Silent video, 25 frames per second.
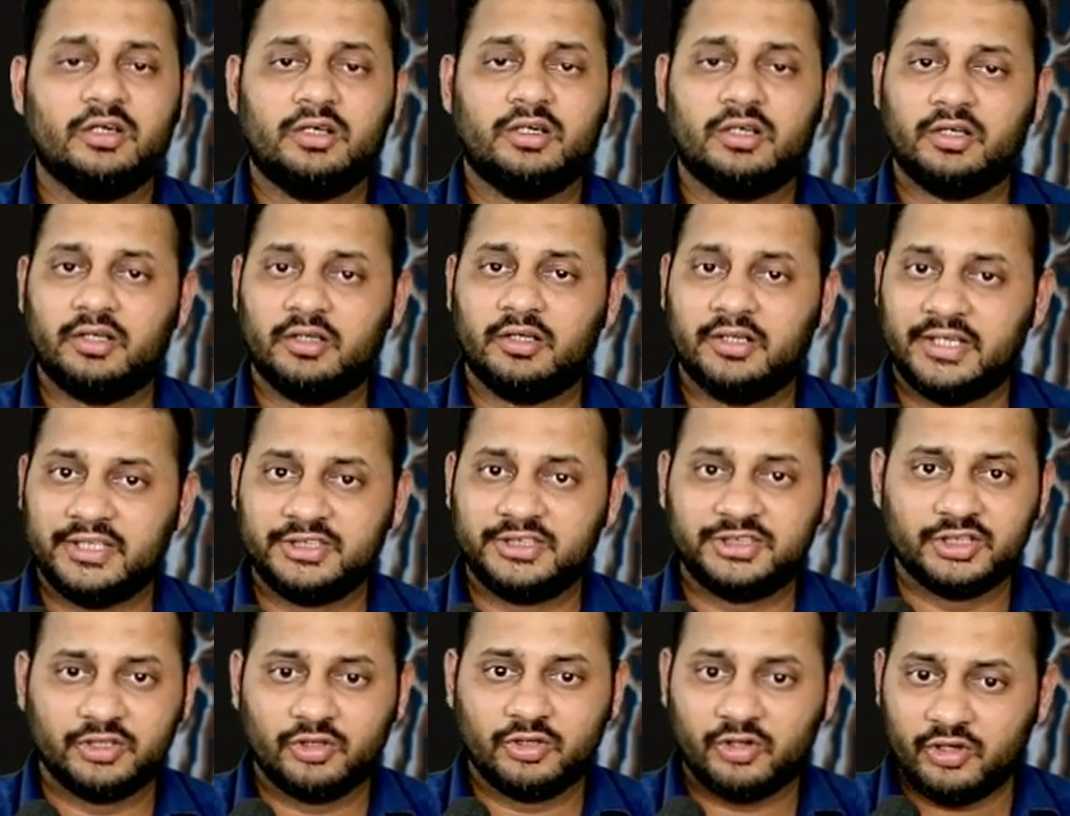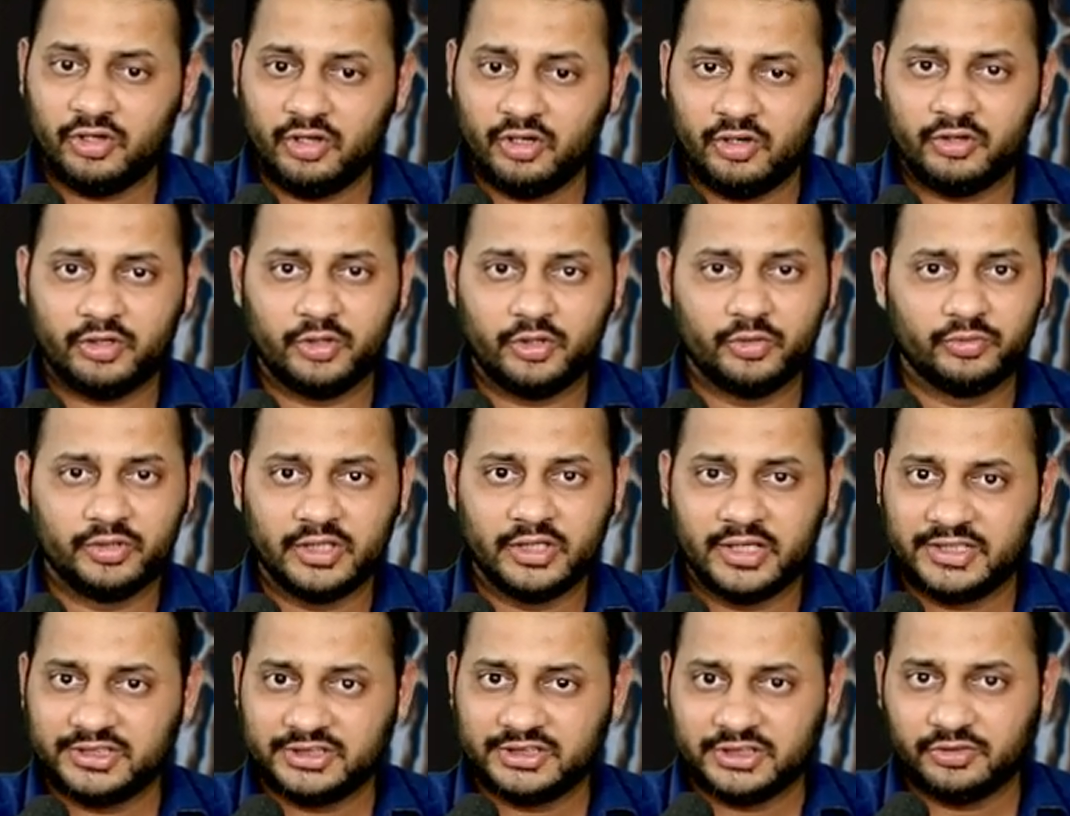hedging or not, do
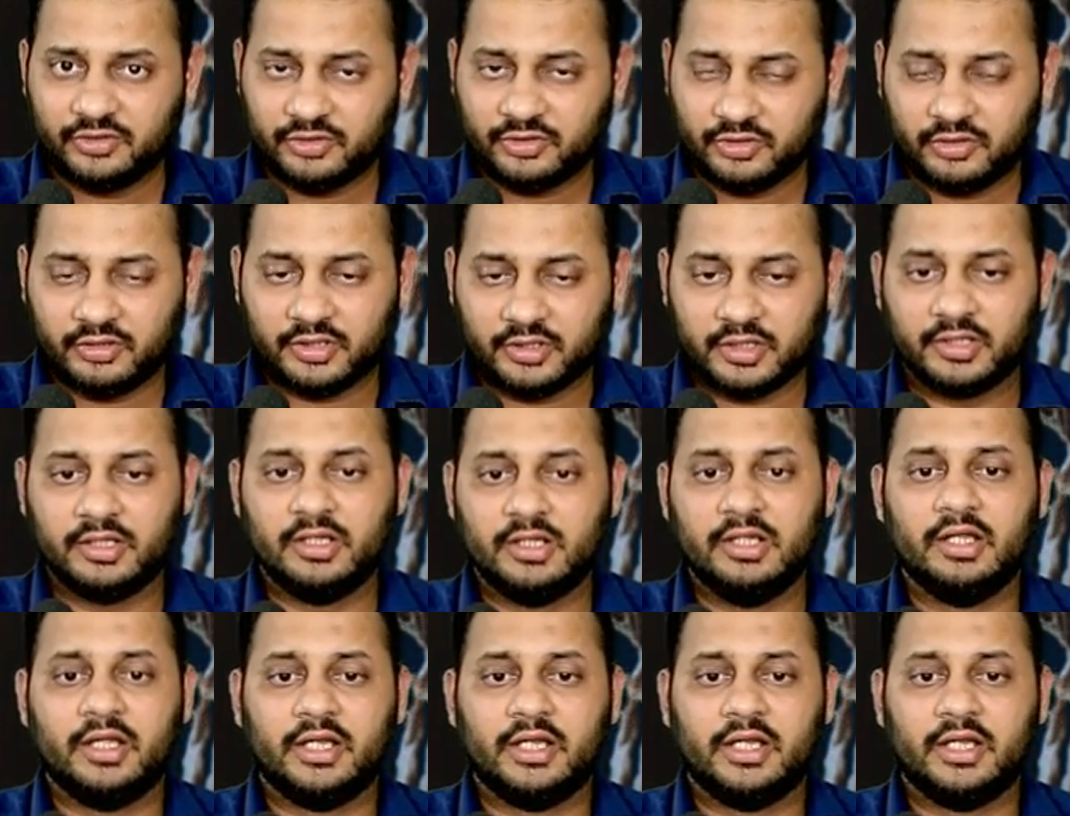the hedging or not.